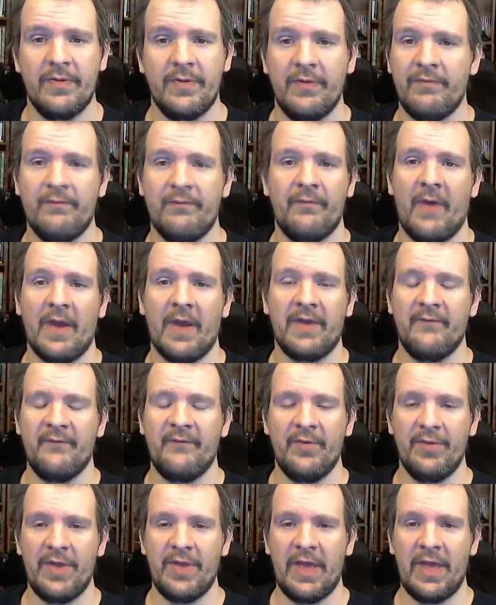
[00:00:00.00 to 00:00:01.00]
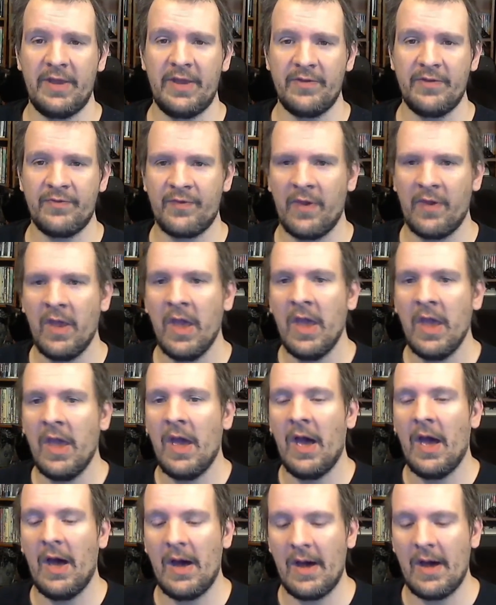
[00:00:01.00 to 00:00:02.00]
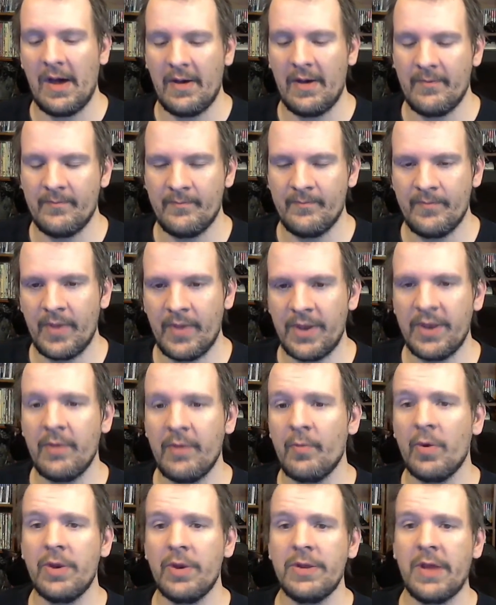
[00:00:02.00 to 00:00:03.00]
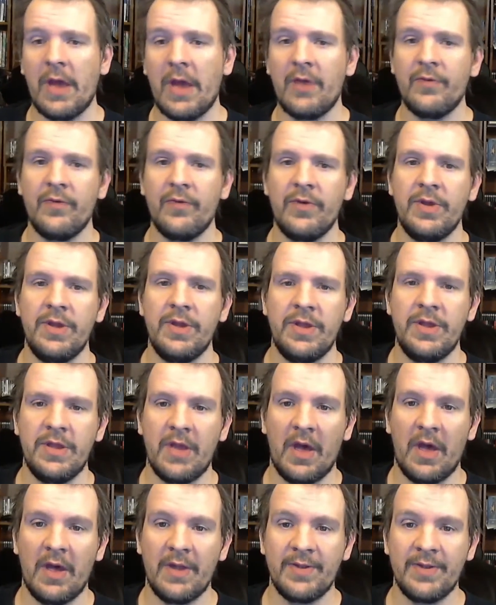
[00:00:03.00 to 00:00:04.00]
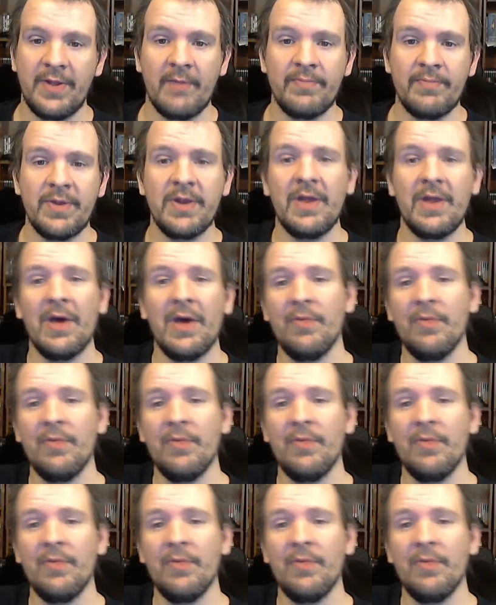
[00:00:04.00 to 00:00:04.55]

I can feel the age. But that one is actually something of the